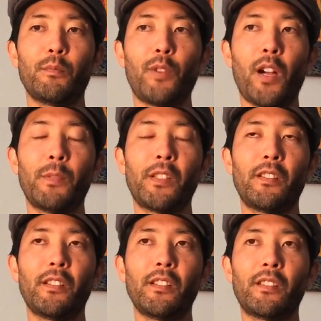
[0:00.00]
brought me
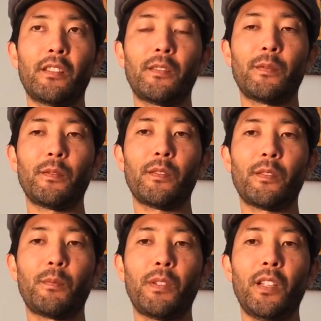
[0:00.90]
to this
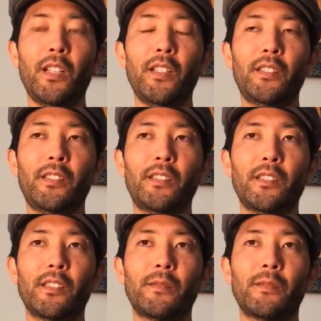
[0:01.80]
place